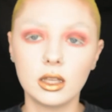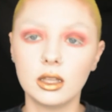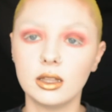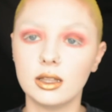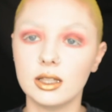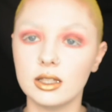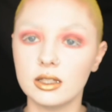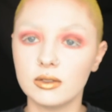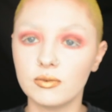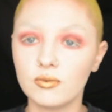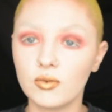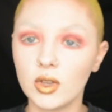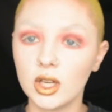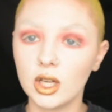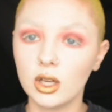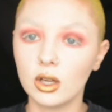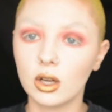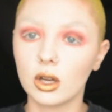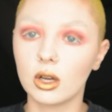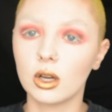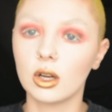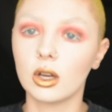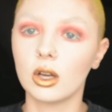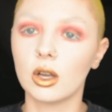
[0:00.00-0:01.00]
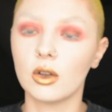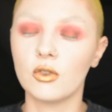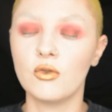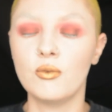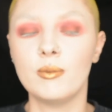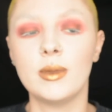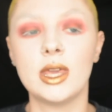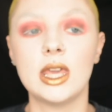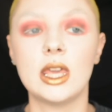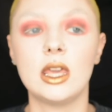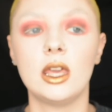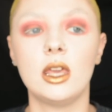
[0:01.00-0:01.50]
this video of
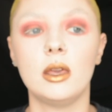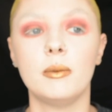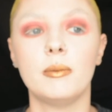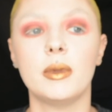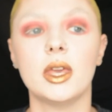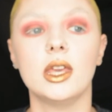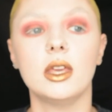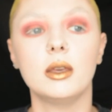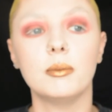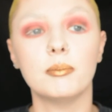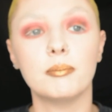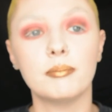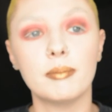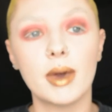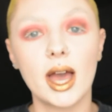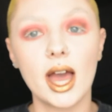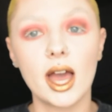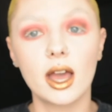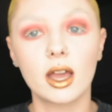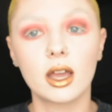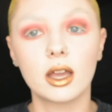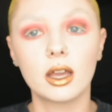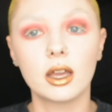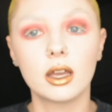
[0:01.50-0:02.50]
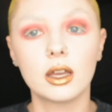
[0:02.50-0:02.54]
me being back.